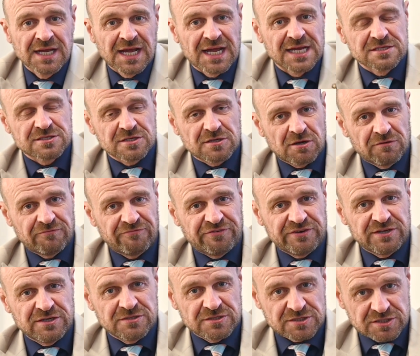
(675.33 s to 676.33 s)
As the
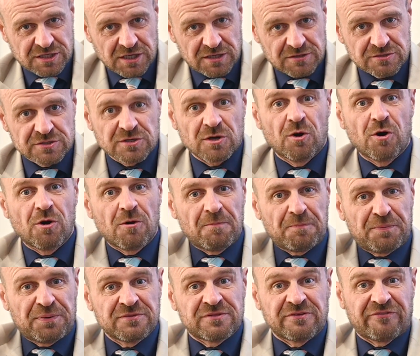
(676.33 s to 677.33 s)
confidence goes
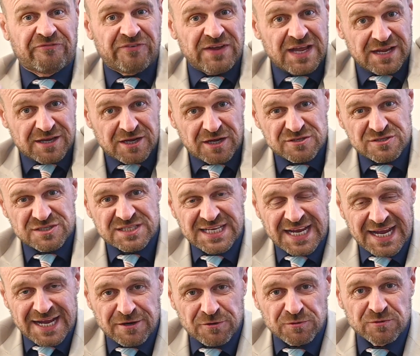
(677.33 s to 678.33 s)
up, the fear goes
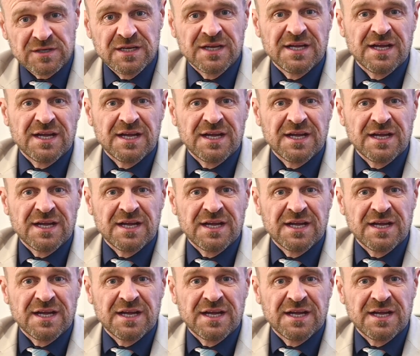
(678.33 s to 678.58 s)
down,